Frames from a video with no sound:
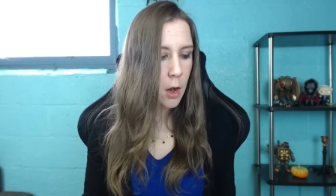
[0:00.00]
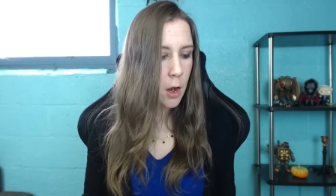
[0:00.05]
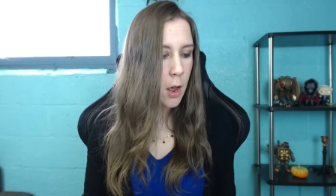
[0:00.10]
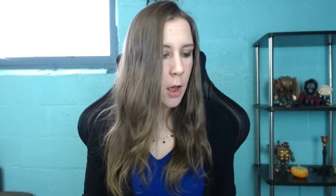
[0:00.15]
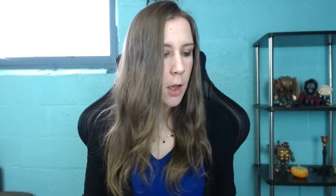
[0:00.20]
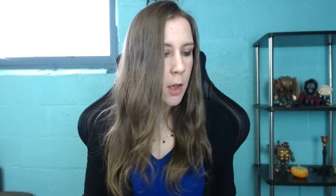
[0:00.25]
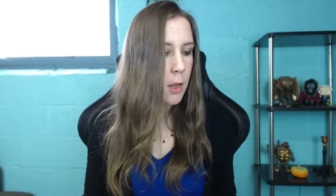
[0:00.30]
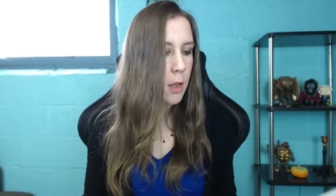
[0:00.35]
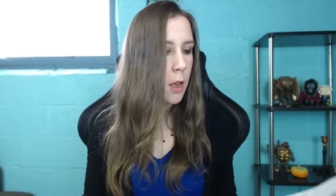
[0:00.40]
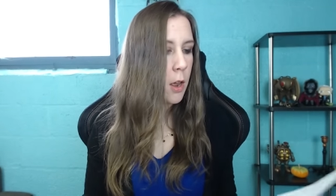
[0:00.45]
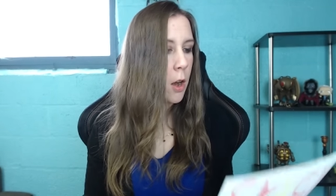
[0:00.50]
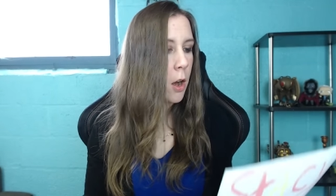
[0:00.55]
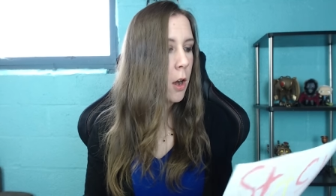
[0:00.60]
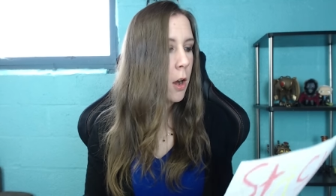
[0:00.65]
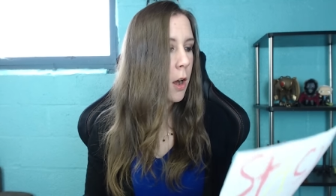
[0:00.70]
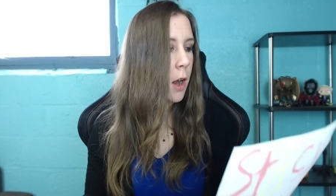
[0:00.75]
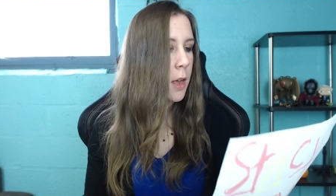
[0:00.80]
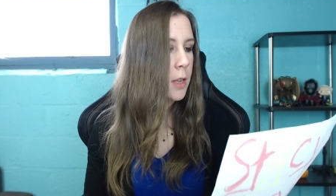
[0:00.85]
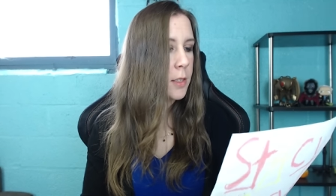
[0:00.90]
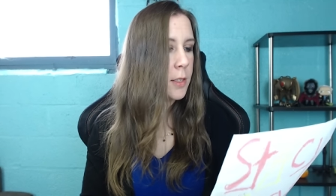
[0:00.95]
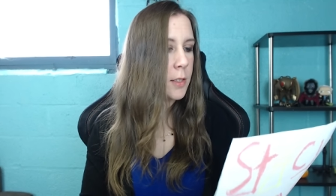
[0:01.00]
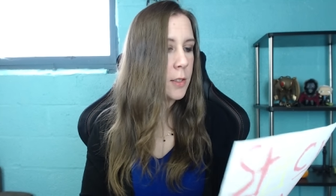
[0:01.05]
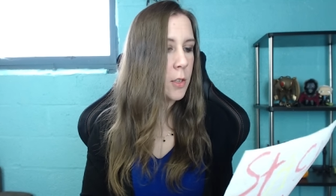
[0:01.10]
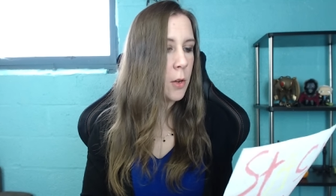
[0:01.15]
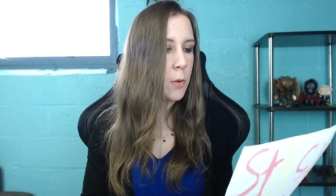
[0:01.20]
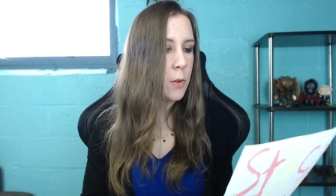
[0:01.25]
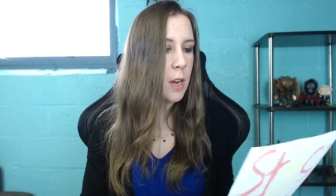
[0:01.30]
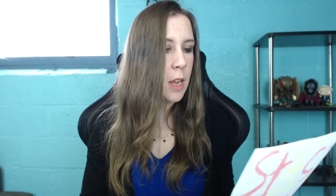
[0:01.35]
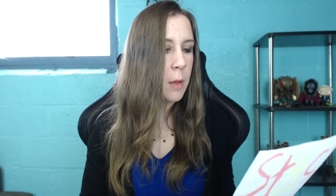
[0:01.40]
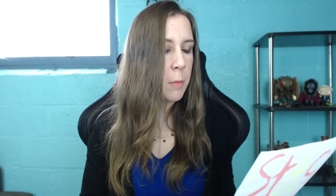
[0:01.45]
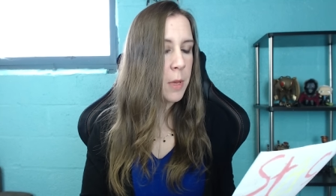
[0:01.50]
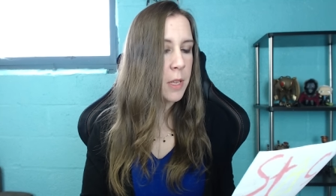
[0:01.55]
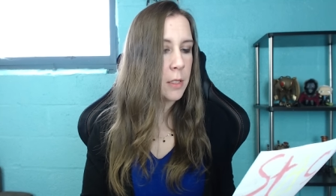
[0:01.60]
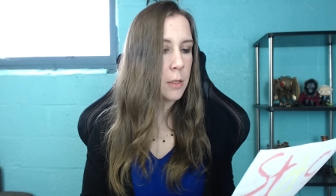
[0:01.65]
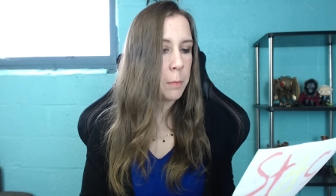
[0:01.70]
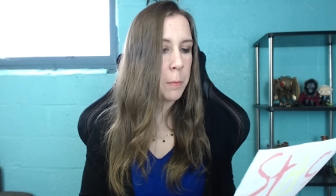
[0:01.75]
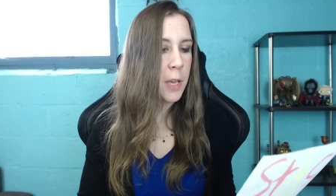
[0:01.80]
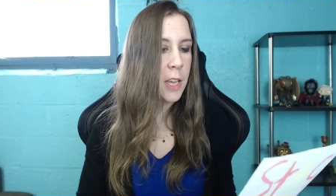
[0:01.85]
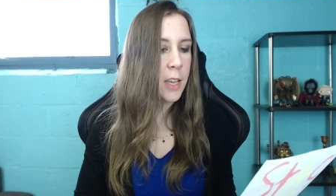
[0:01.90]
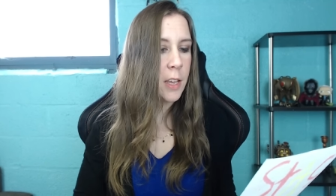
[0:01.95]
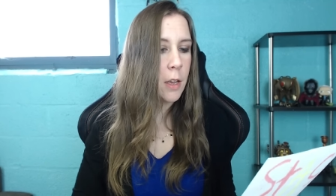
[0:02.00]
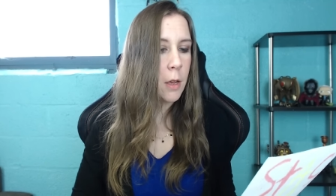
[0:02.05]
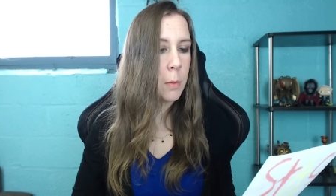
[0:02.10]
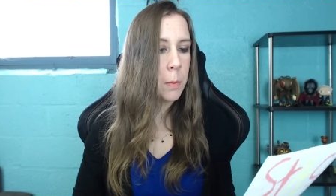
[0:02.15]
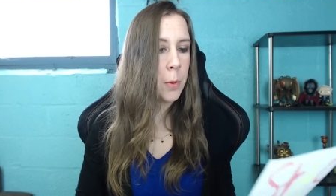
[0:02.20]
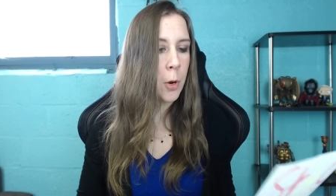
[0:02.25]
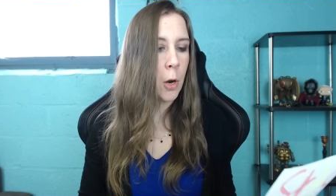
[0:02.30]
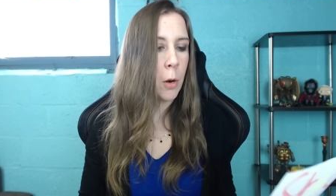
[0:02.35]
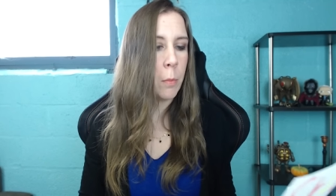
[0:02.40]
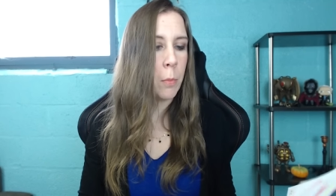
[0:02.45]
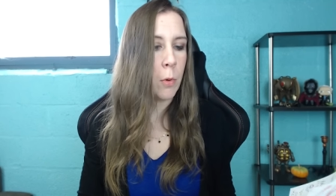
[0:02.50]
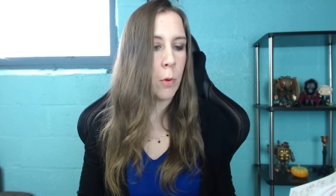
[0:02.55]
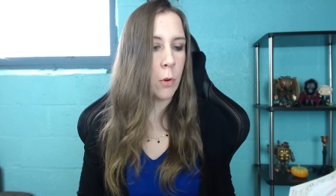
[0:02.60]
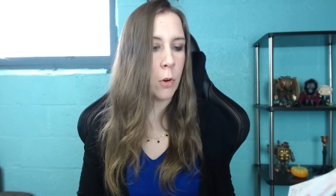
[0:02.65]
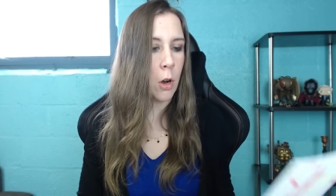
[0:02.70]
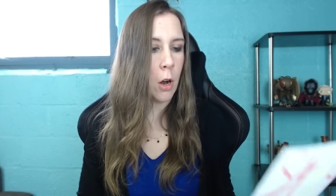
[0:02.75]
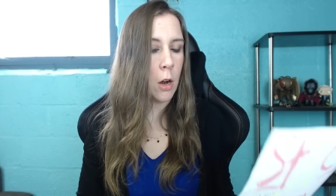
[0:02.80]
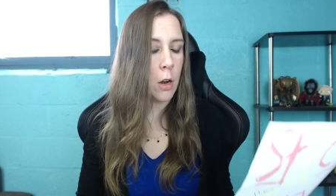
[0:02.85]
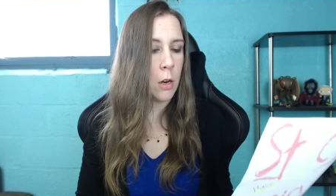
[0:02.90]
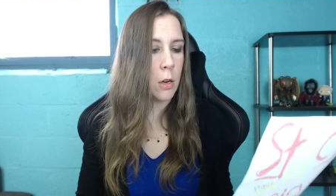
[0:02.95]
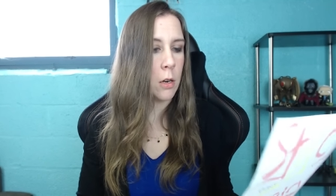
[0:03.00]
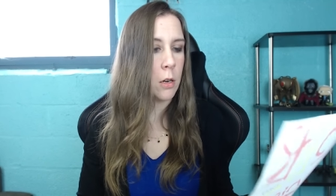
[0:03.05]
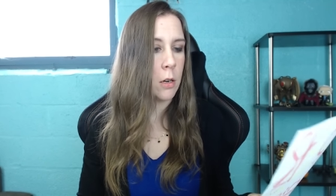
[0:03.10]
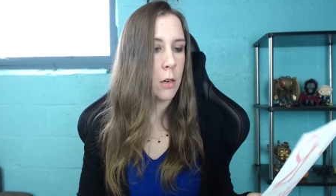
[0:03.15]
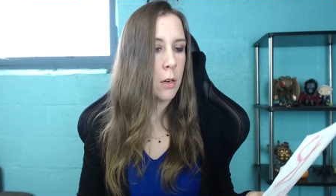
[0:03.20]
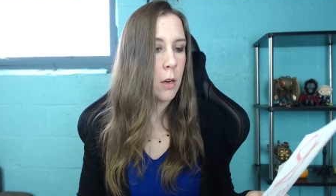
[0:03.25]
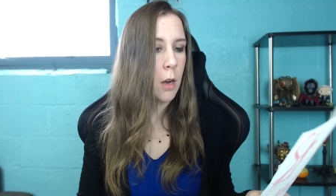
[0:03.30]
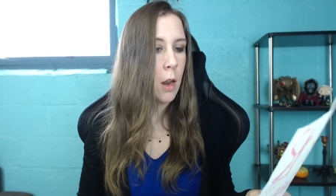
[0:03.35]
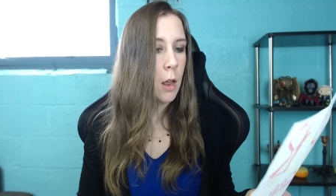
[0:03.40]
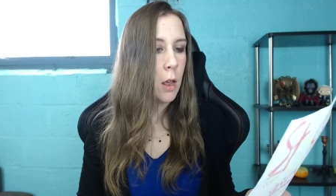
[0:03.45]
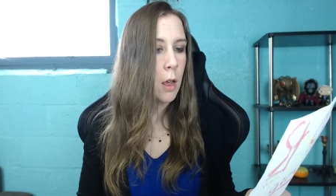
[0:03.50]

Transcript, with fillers: uh, her SSO name is Pia Purple Garden.